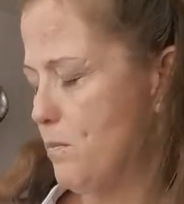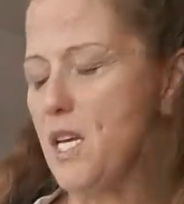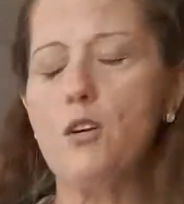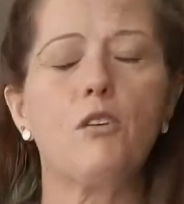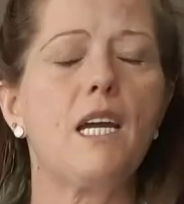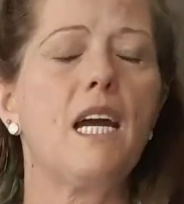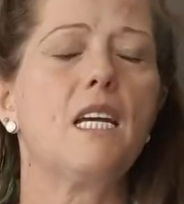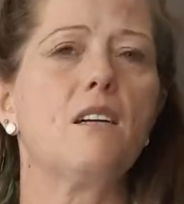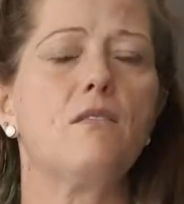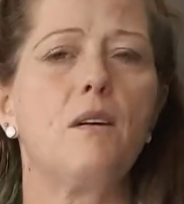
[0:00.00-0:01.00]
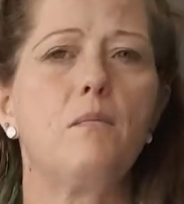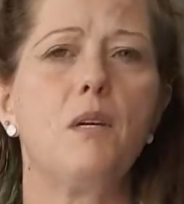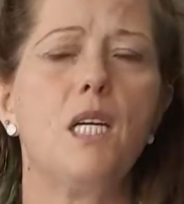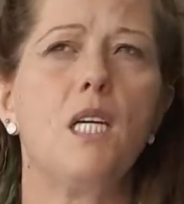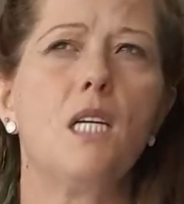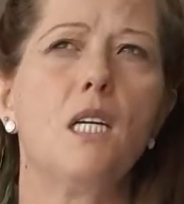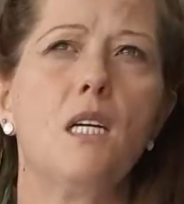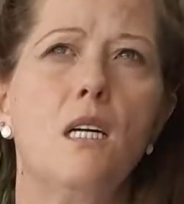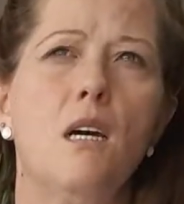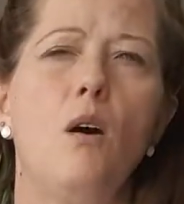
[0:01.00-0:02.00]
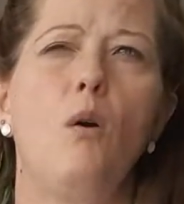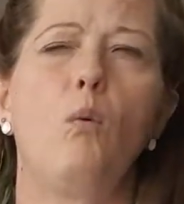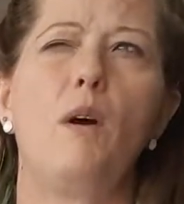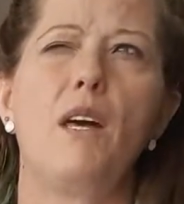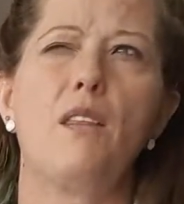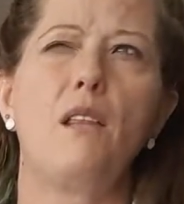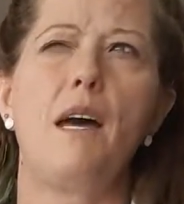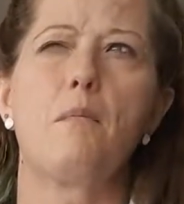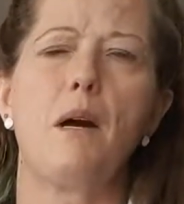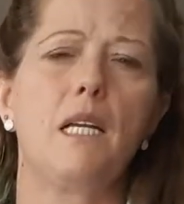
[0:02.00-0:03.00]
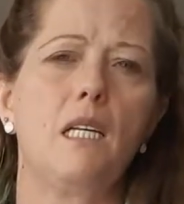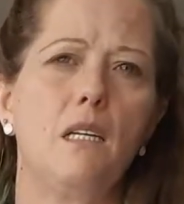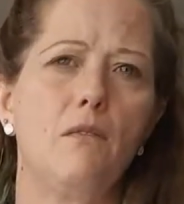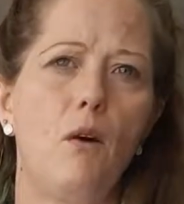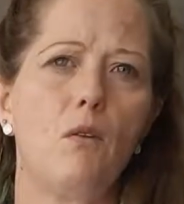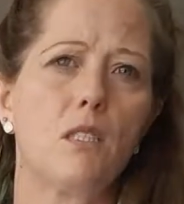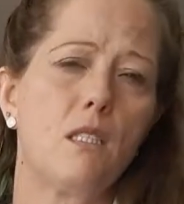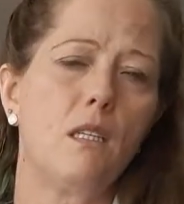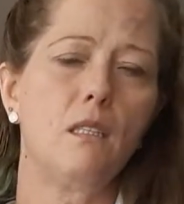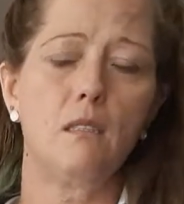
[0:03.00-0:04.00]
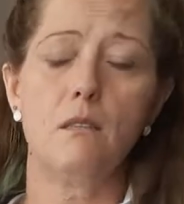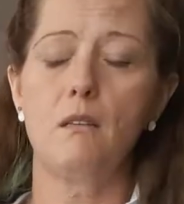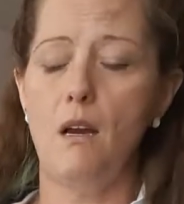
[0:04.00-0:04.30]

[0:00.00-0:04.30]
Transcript: be creative and be with like-minded folks, and